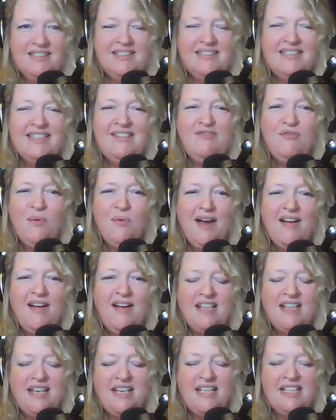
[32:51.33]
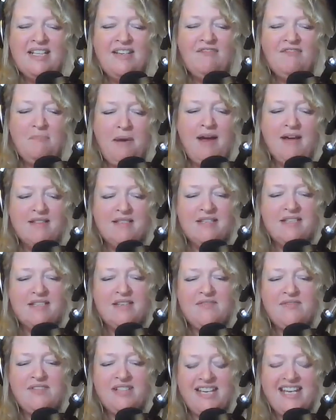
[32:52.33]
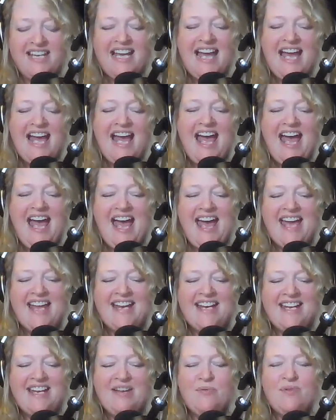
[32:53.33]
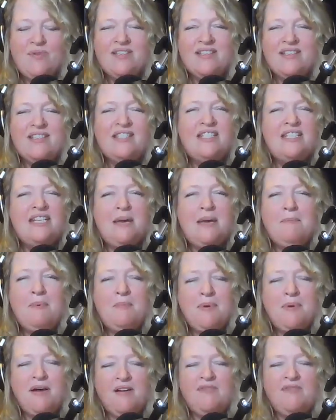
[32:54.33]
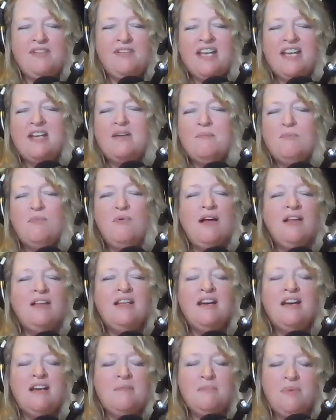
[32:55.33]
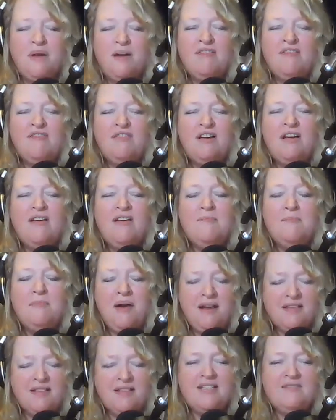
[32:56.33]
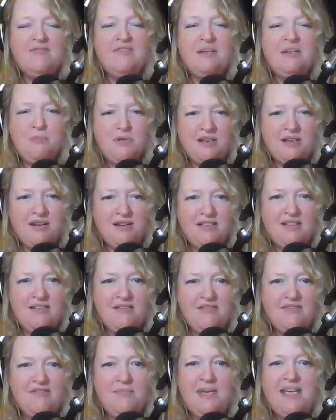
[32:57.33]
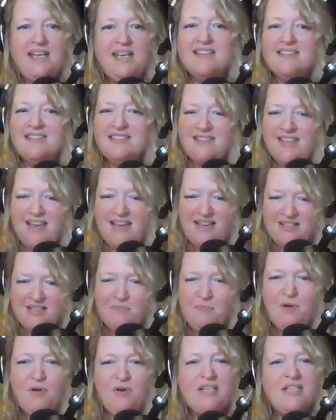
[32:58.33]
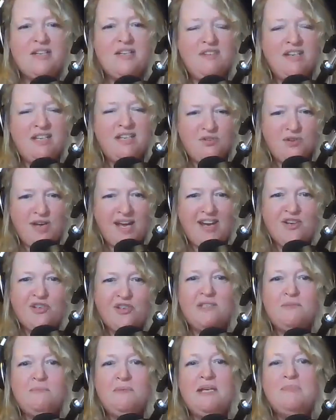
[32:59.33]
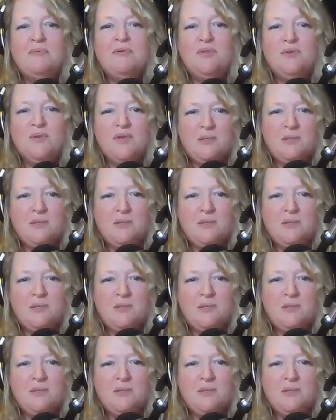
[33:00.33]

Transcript: live well and live positively. And it was a step above, like an umbrella above positively productive, because as a productivity strategist, people do